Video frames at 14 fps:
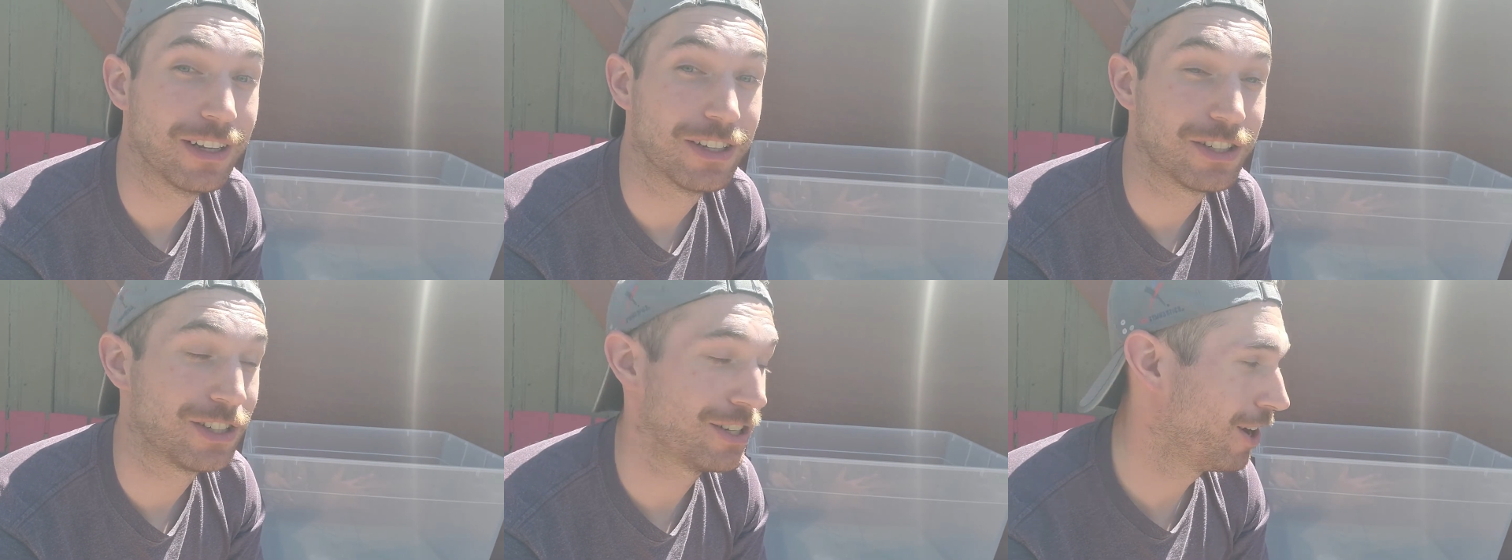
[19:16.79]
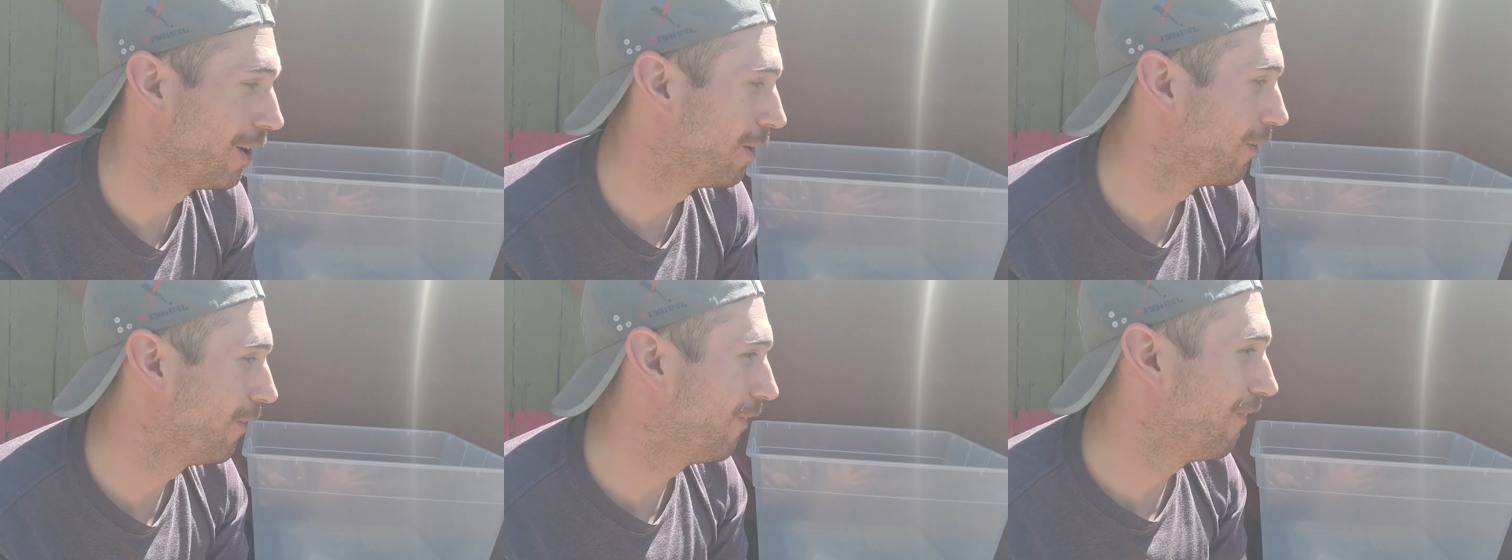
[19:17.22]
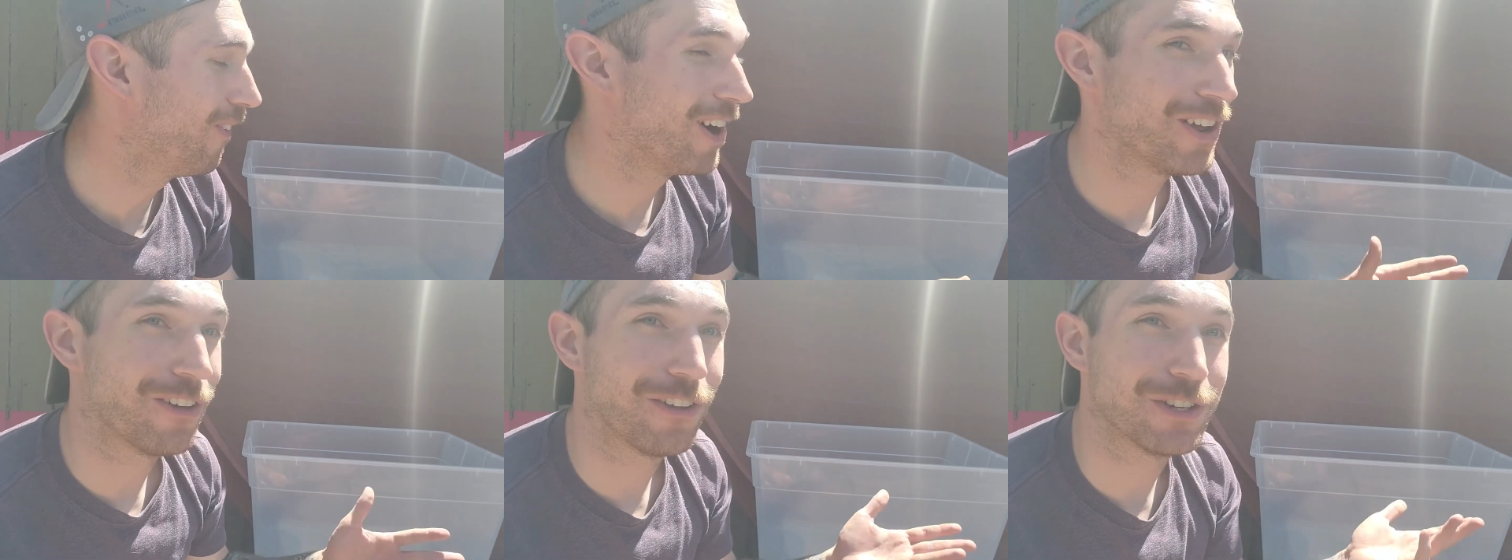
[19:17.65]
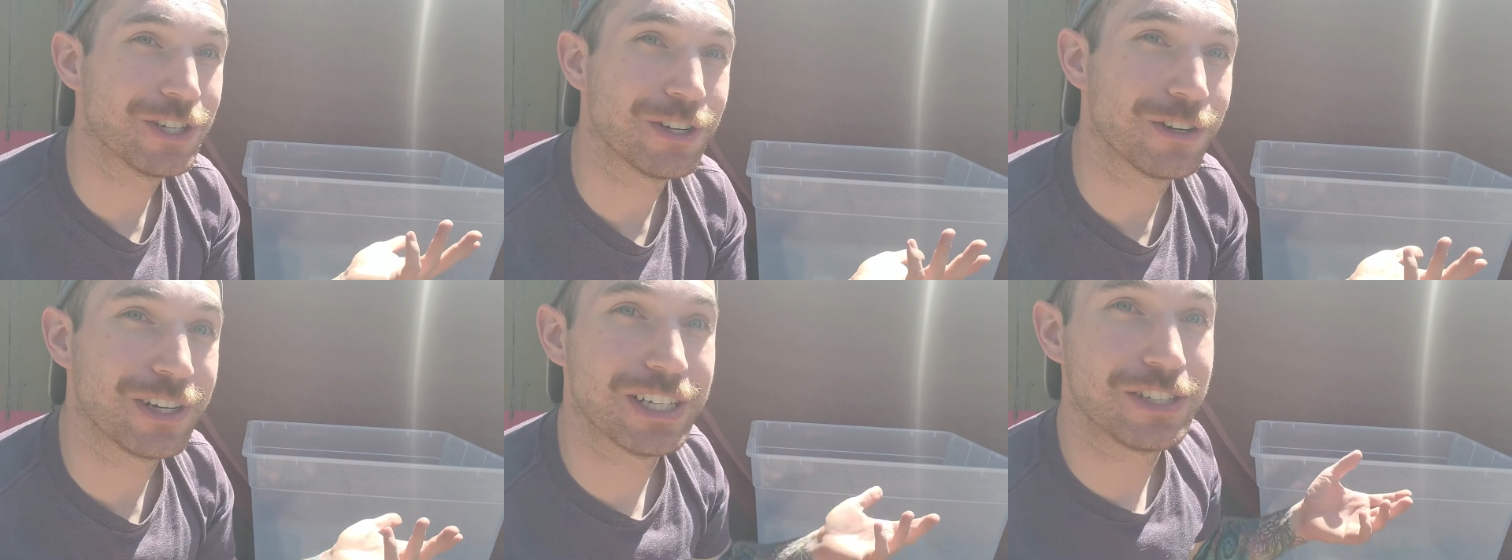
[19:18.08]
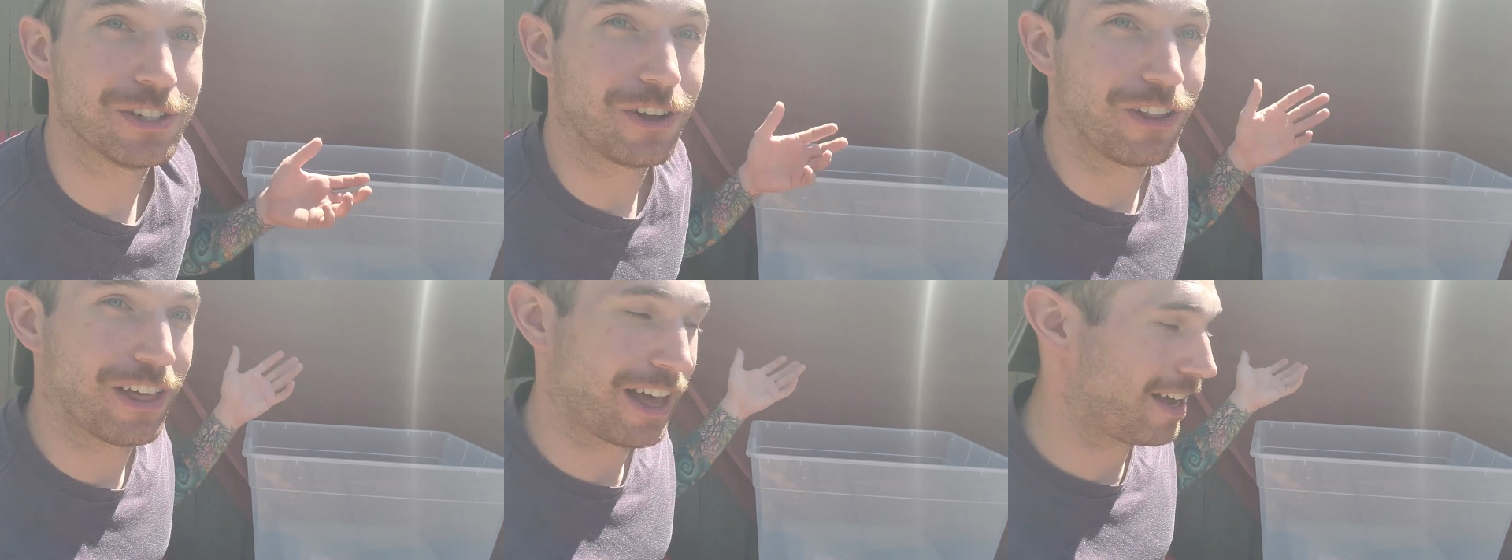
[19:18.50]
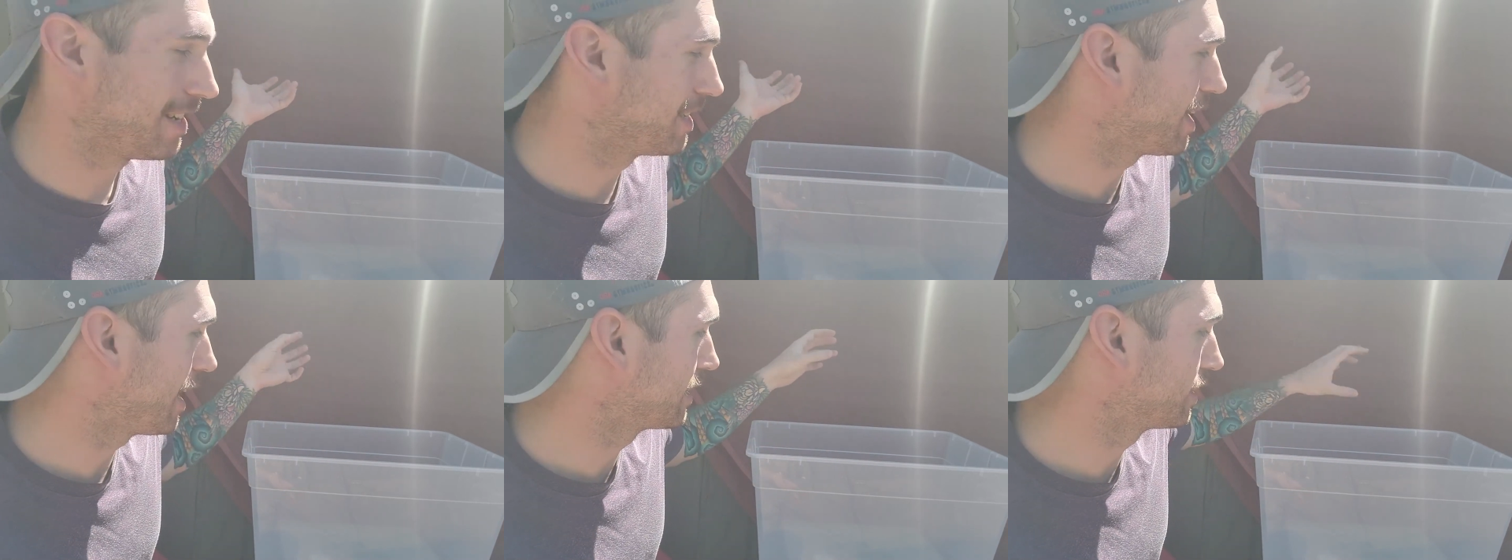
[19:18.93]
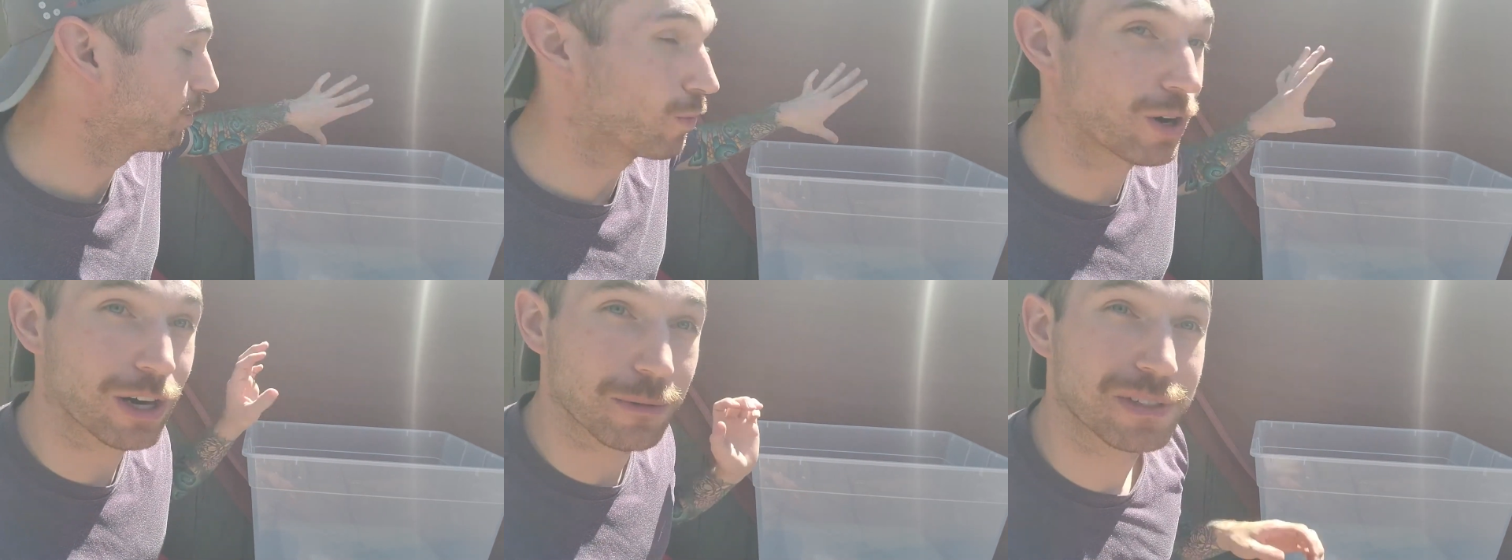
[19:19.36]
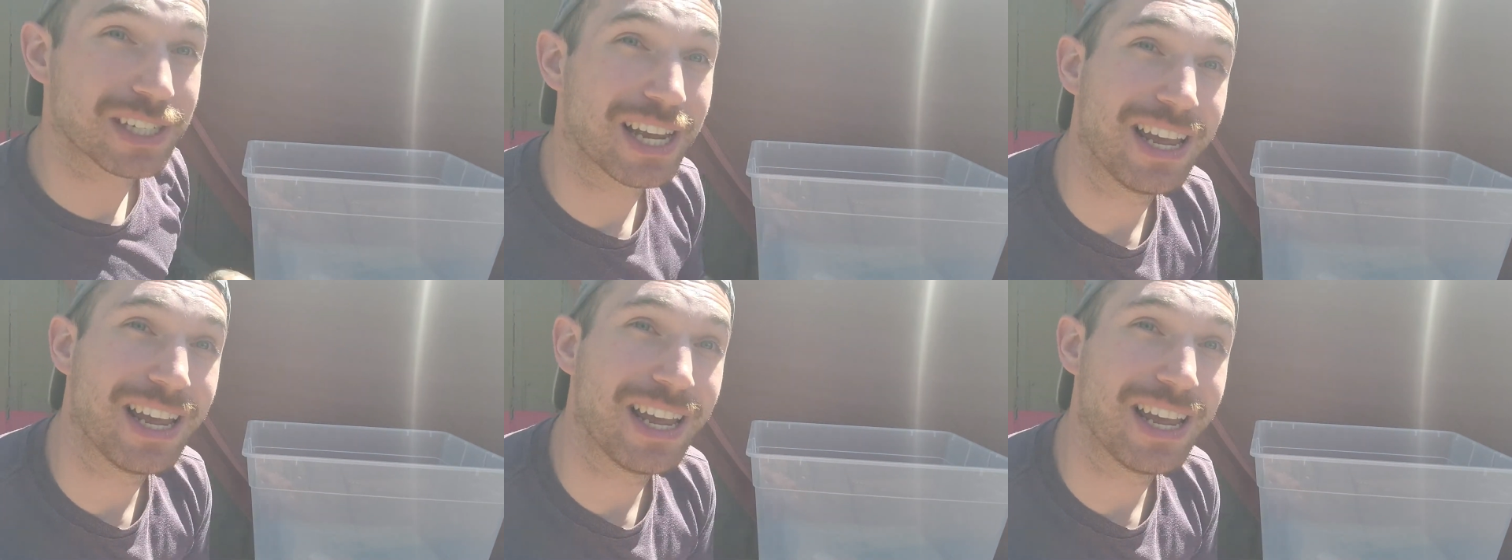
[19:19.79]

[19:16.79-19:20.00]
So what you'll do is you'll then toss the worms